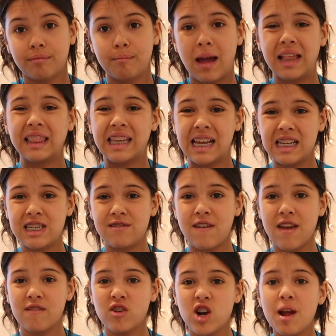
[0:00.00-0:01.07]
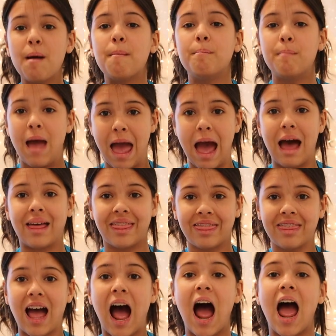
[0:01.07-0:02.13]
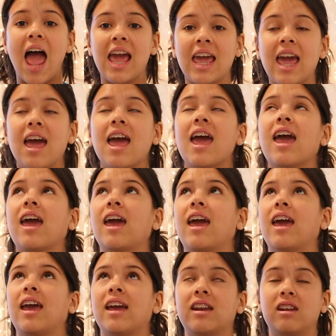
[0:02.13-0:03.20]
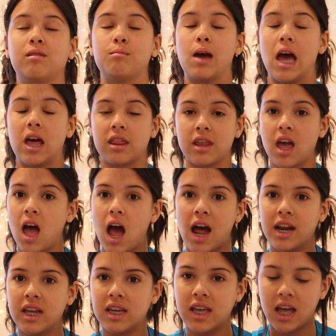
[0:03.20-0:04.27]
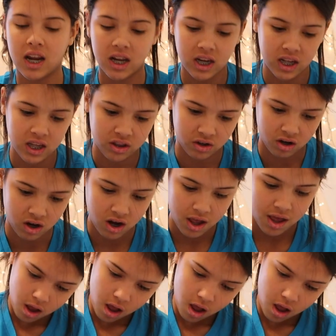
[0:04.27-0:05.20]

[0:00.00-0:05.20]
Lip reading: My least favorite, math. I hated math. I didn't get it either.